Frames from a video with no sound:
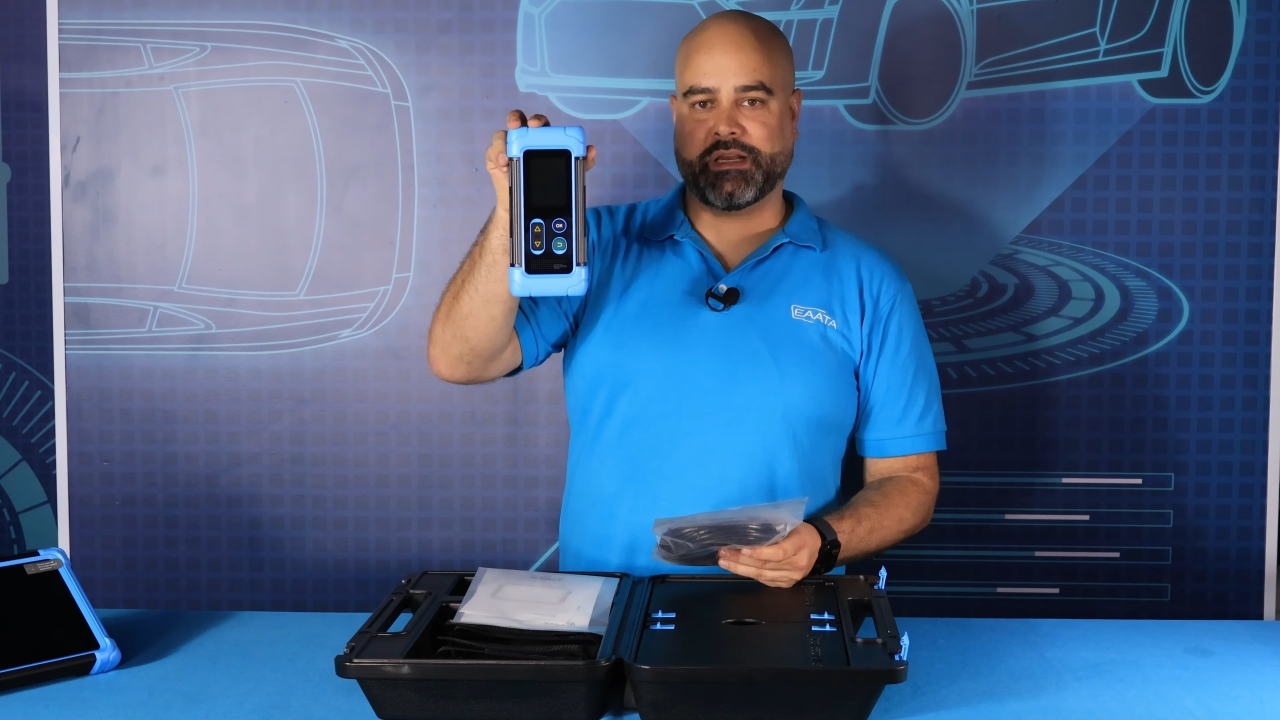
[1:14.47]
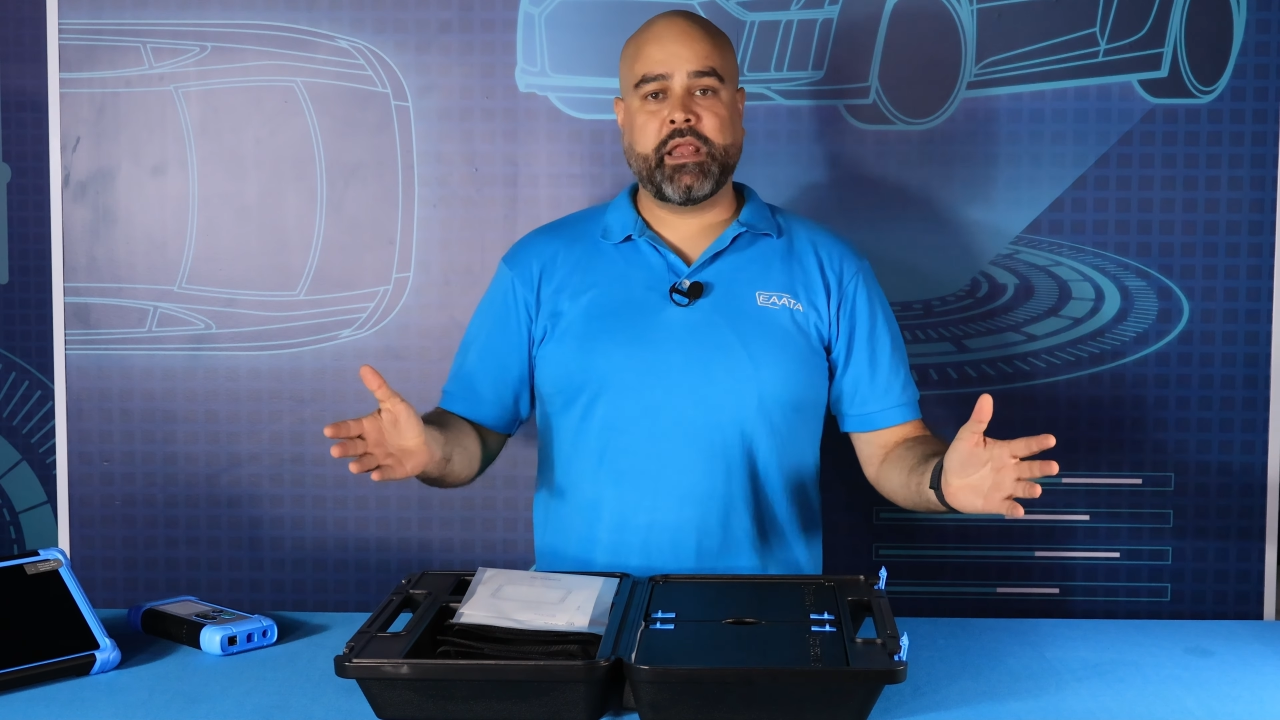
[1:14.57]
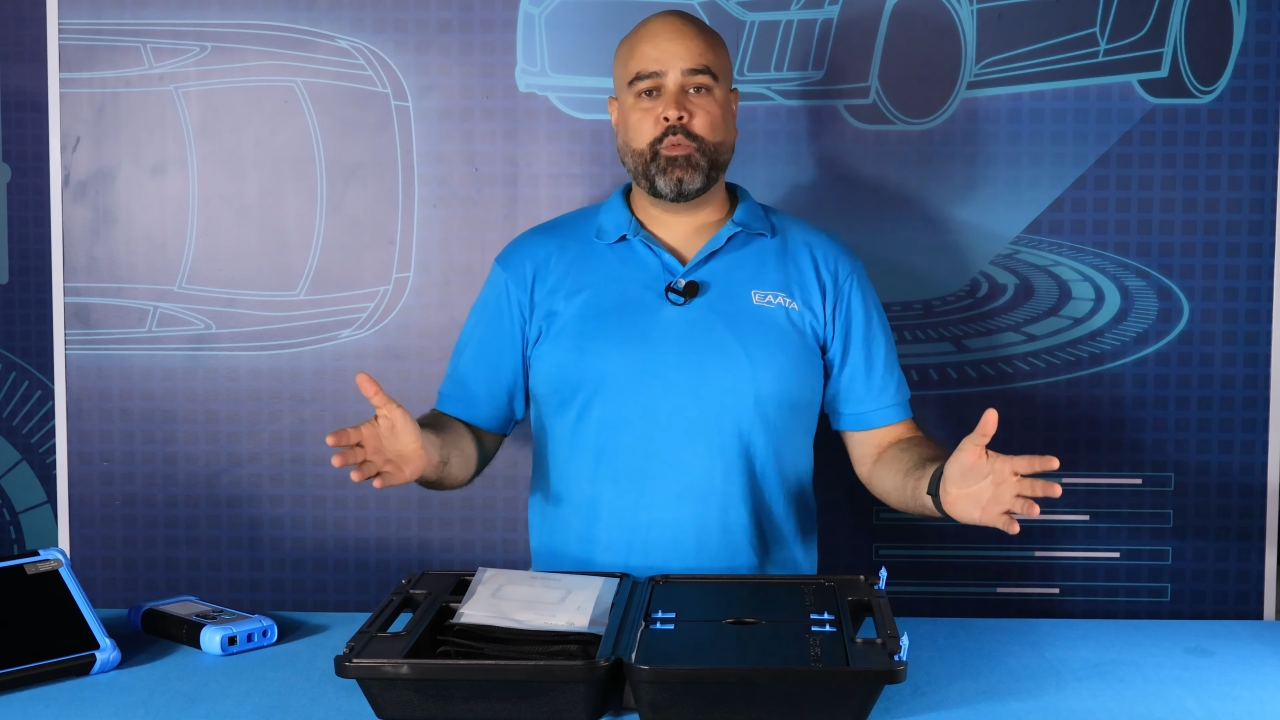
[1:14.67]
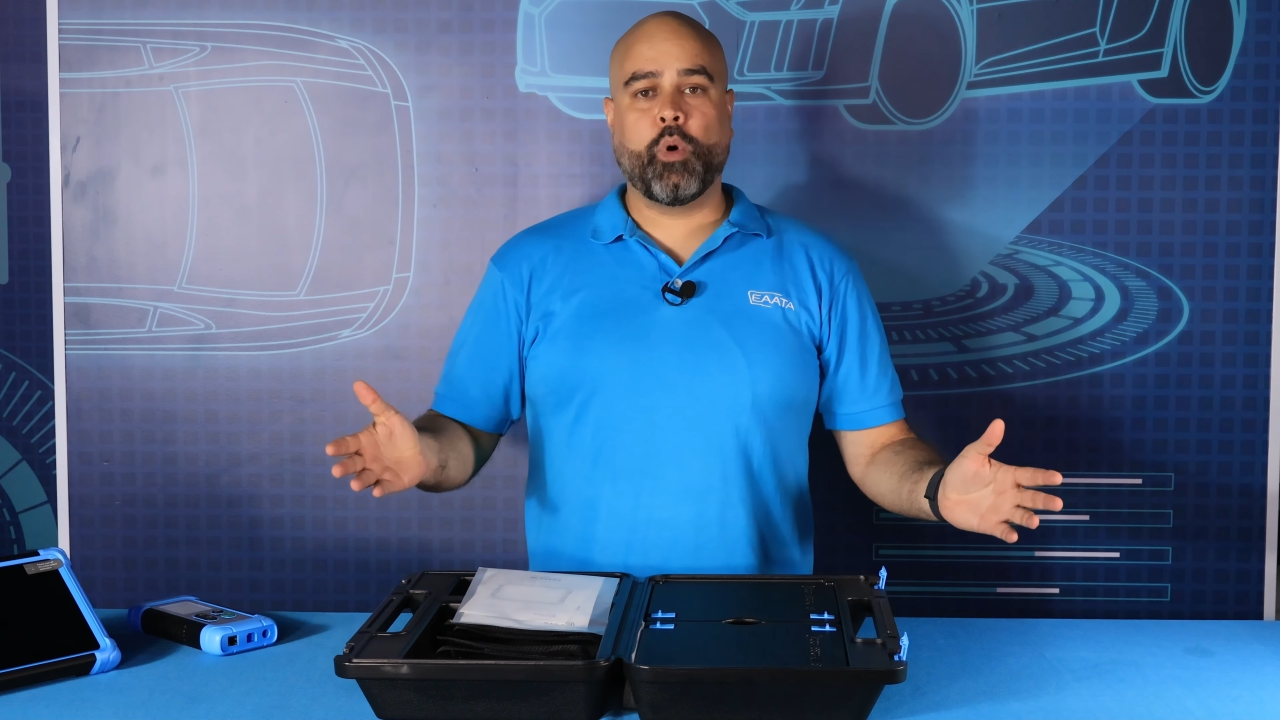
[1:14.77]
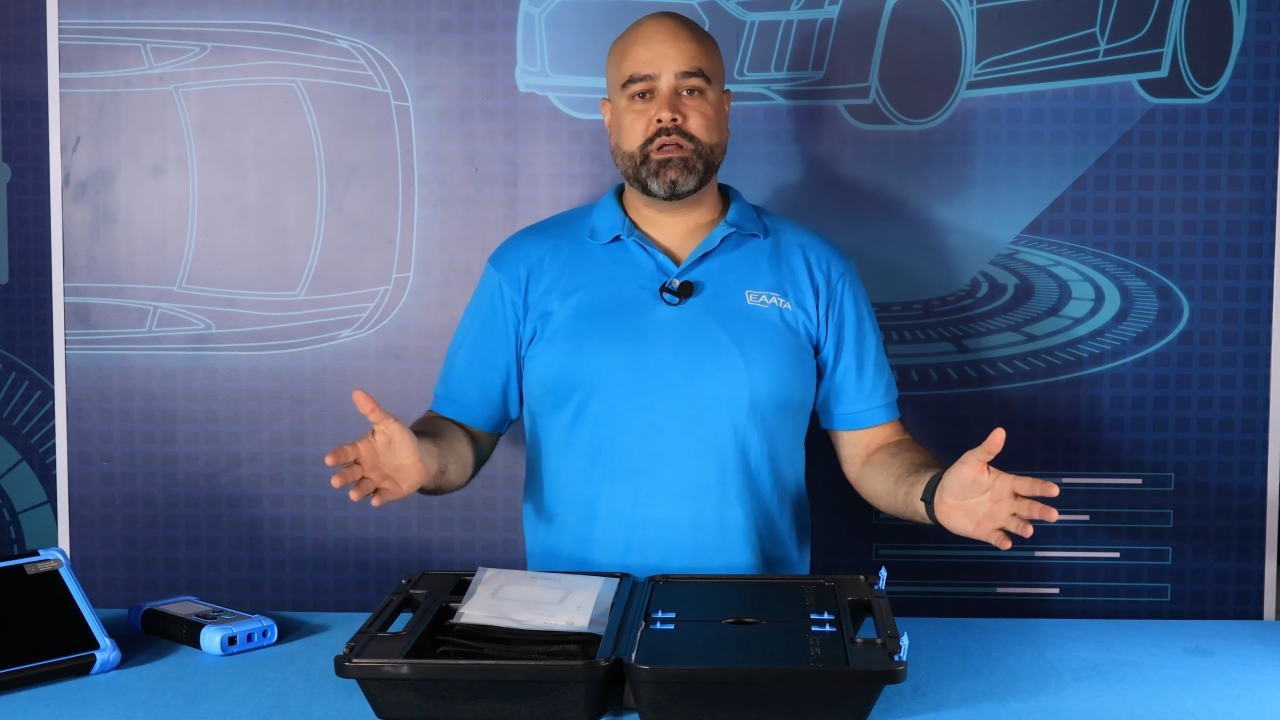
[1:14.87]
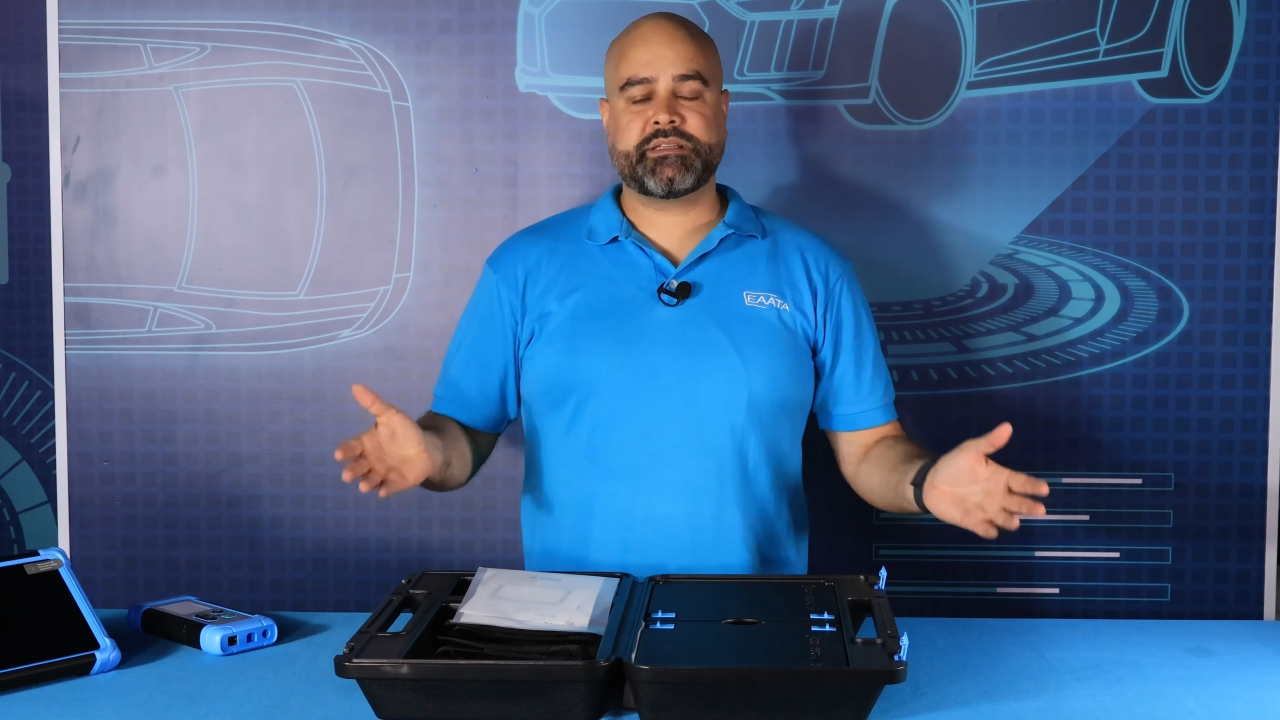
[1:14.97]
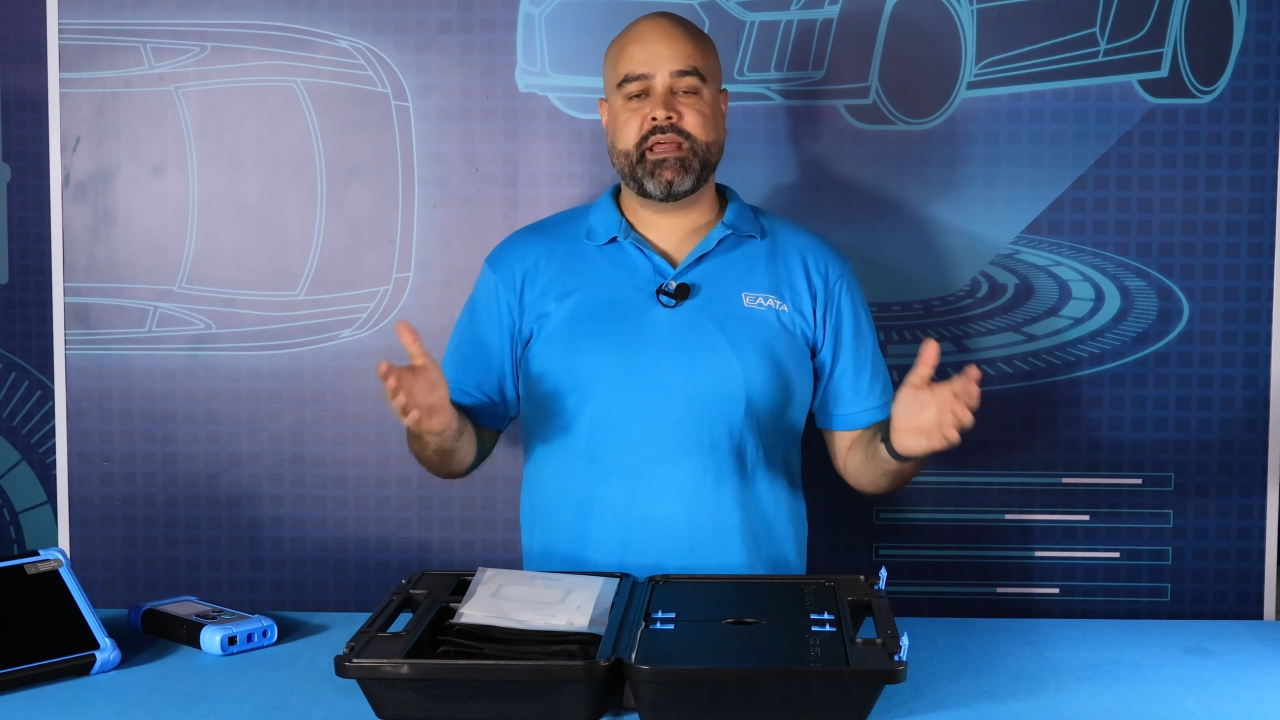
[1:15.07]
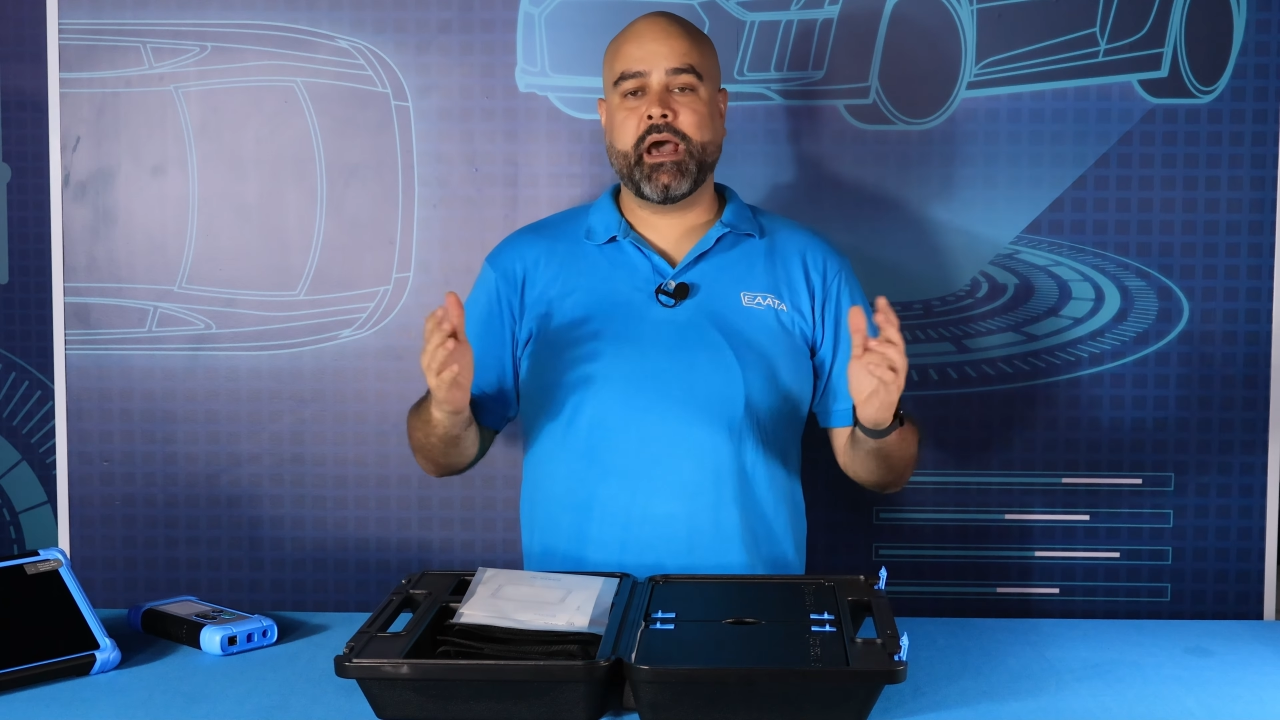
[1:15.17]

That was the